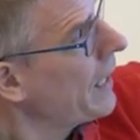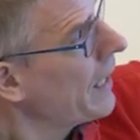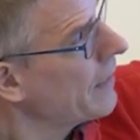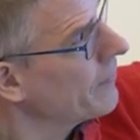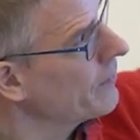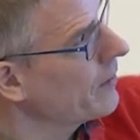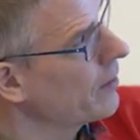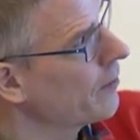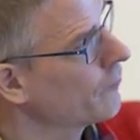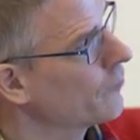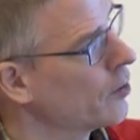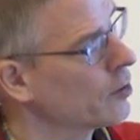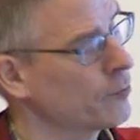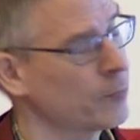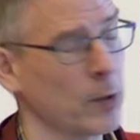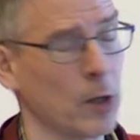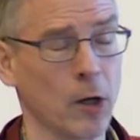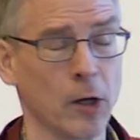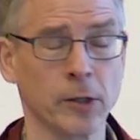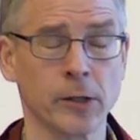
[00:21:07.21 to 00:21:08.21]
And then, of
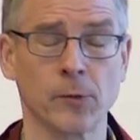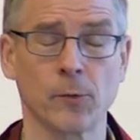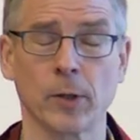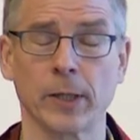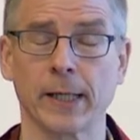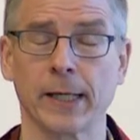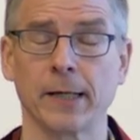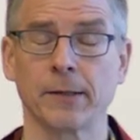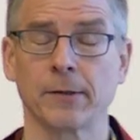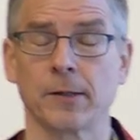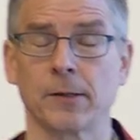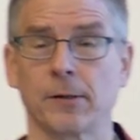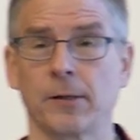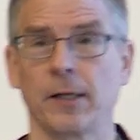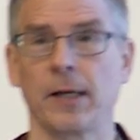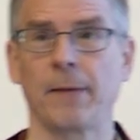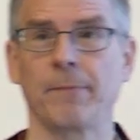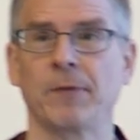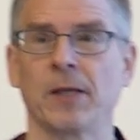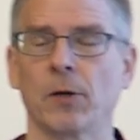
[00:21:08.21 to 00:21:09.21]
course, we also want to get the
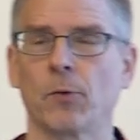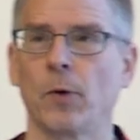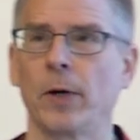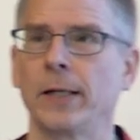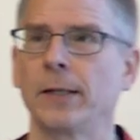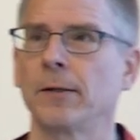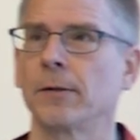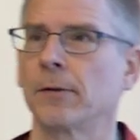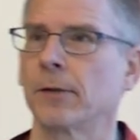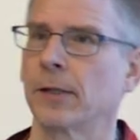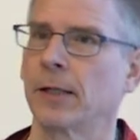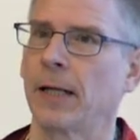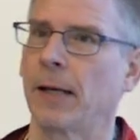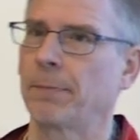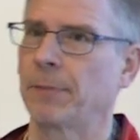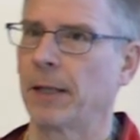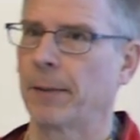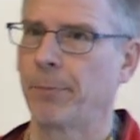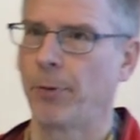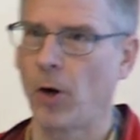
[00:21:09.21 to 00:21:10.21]
synaptic weight and
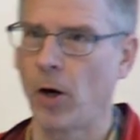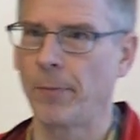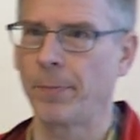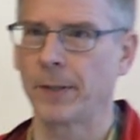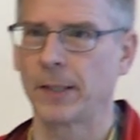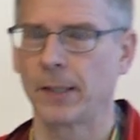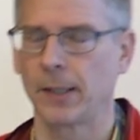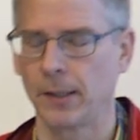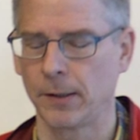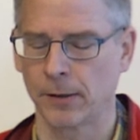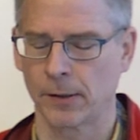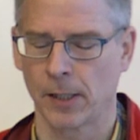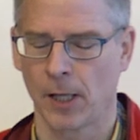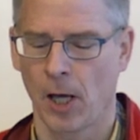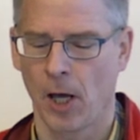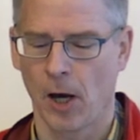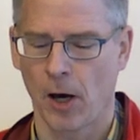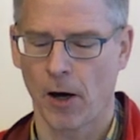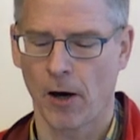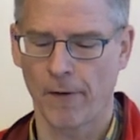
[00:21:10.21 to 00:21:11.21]
synaptic properties
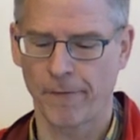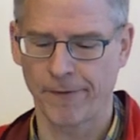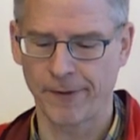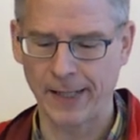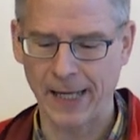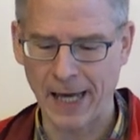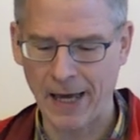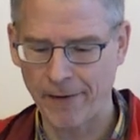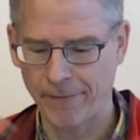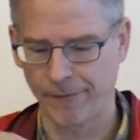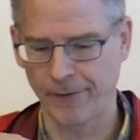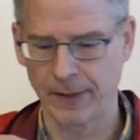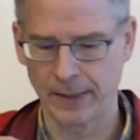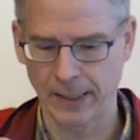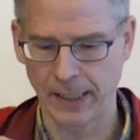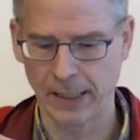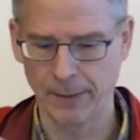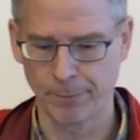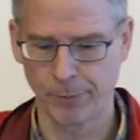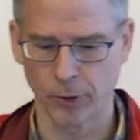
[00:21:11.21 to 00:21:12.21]
of the
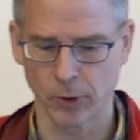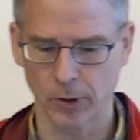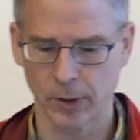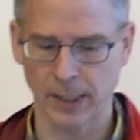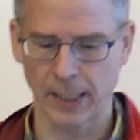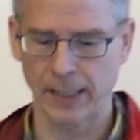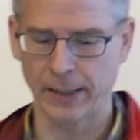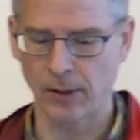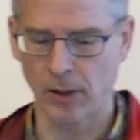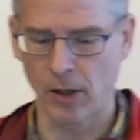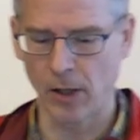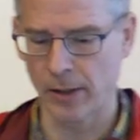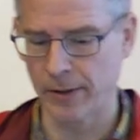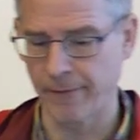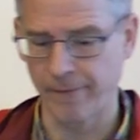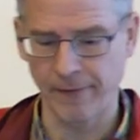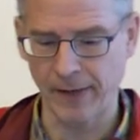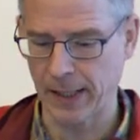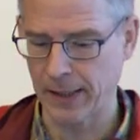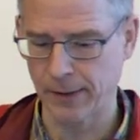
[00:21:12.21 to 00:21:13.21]
afferent input, right? All
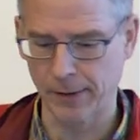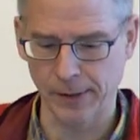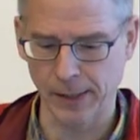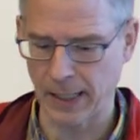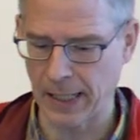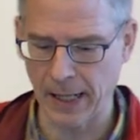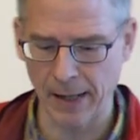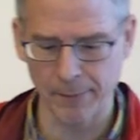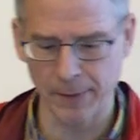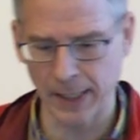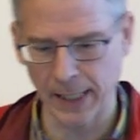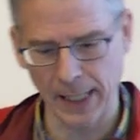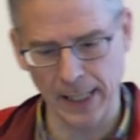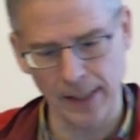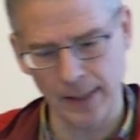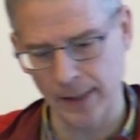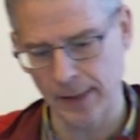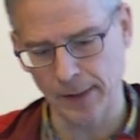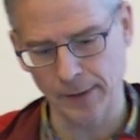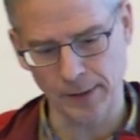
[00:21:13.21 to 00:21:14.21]
the various thalamic
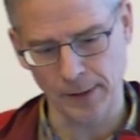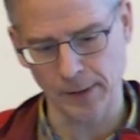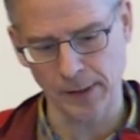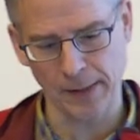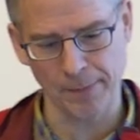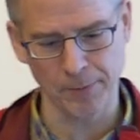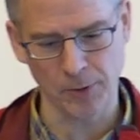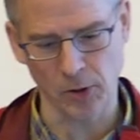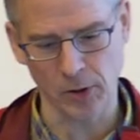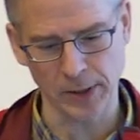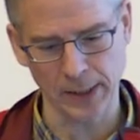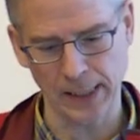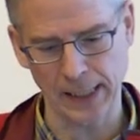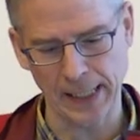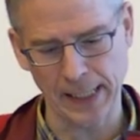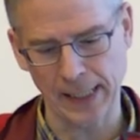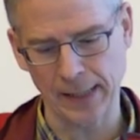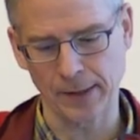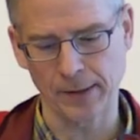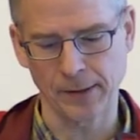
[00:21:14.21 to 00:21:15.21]
areas, the
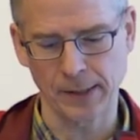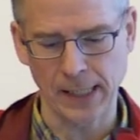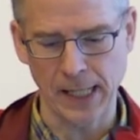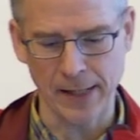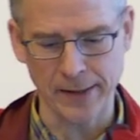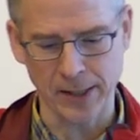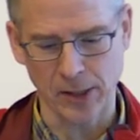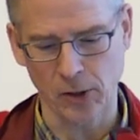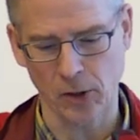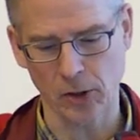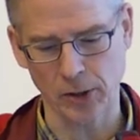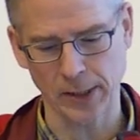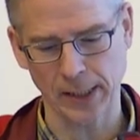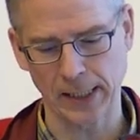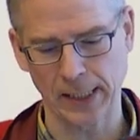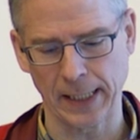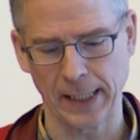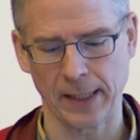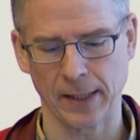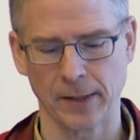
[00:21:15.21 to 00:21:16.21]
subcortical areas, the other
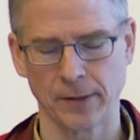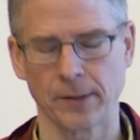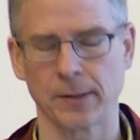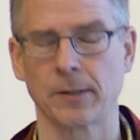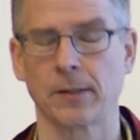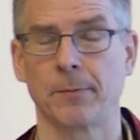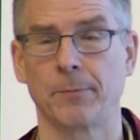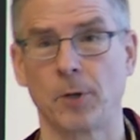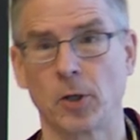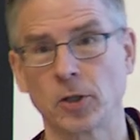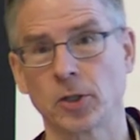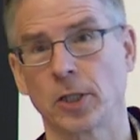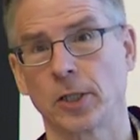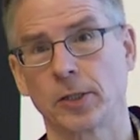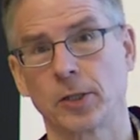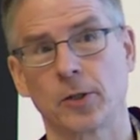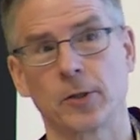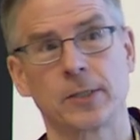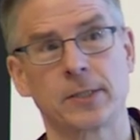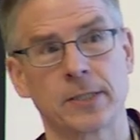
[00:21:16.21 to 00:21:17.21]
cortical areas, and the
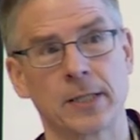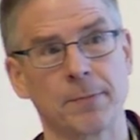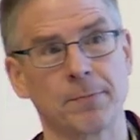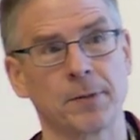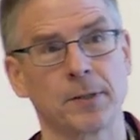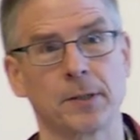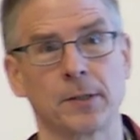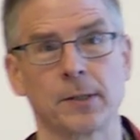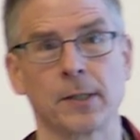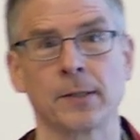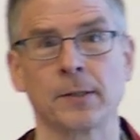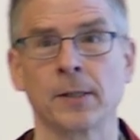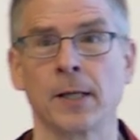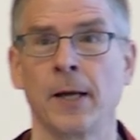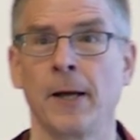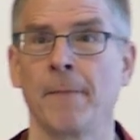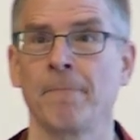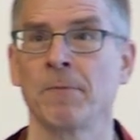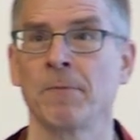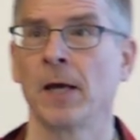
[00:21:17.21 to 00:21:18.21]
modulatory substances
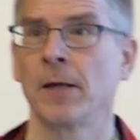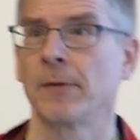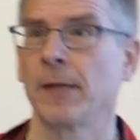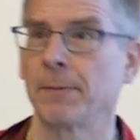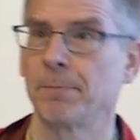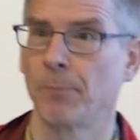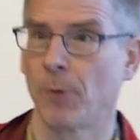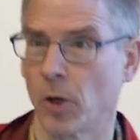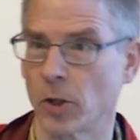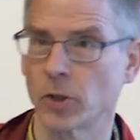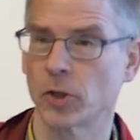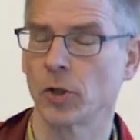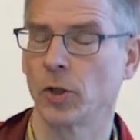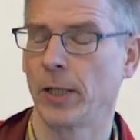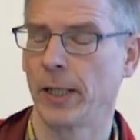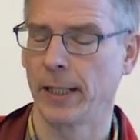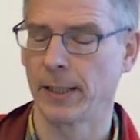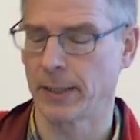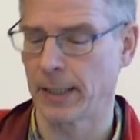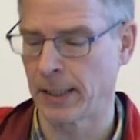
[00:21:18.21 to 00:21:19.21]
that
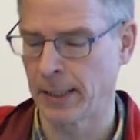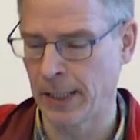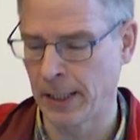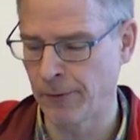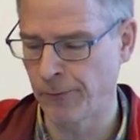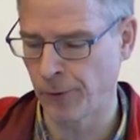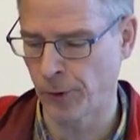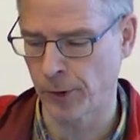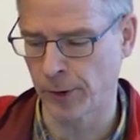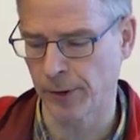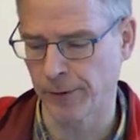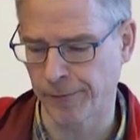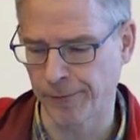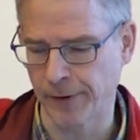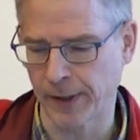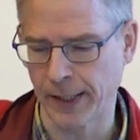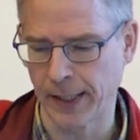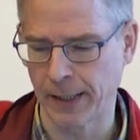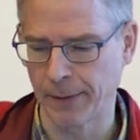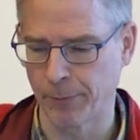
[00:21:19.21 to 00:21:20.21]
modulate and influence the
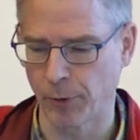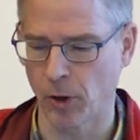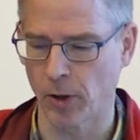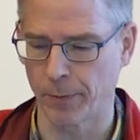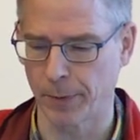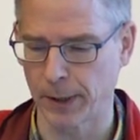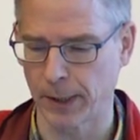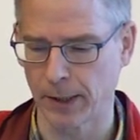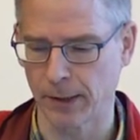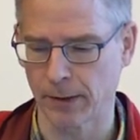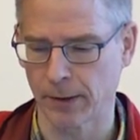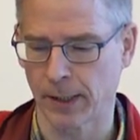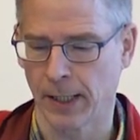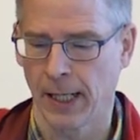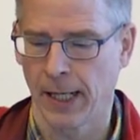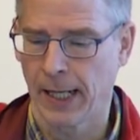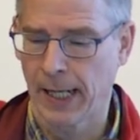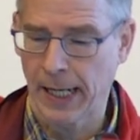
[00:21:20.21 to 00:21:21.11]
firing properties.